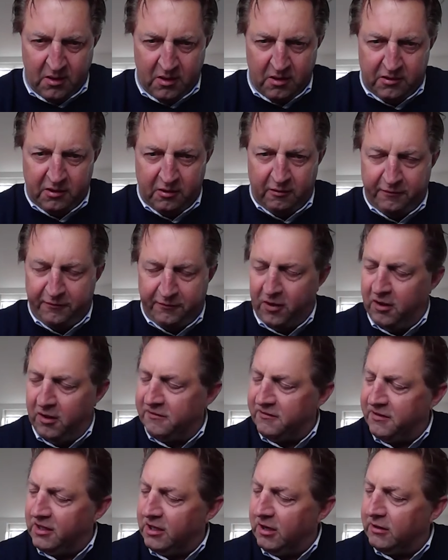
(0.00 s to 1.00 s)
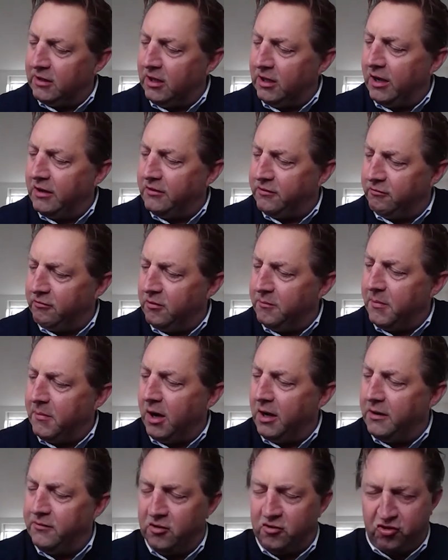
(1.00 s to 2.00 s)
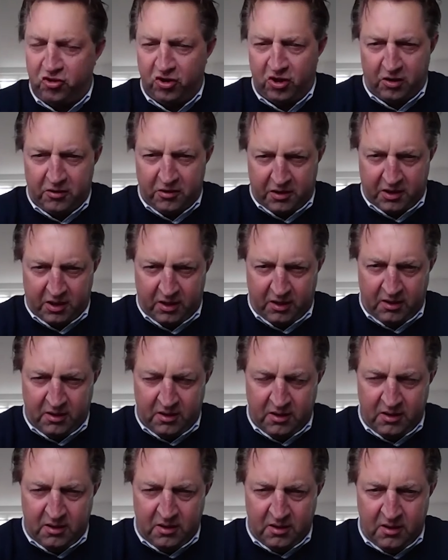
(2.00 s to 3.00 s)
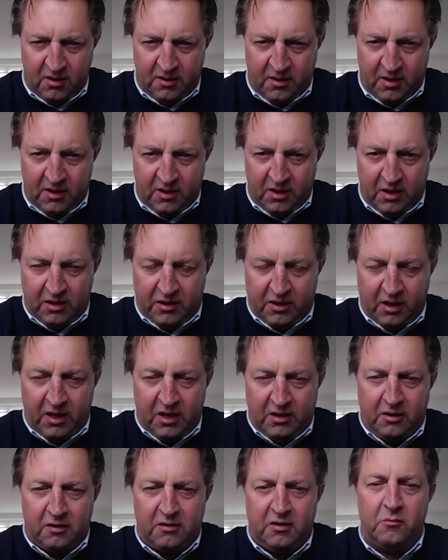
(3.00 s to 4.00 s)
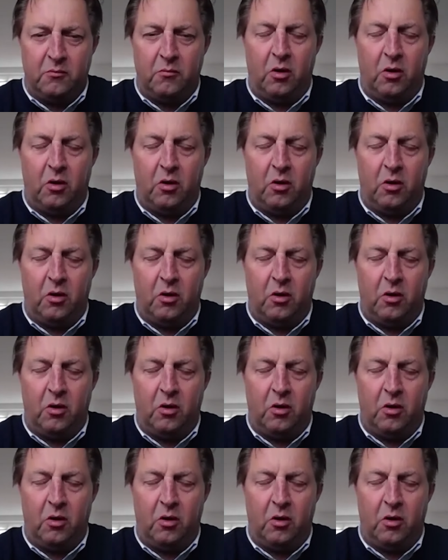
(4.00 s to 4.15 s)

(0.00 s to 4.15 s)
So the first thing I'd like to remind the Chancellor, he said he doesn't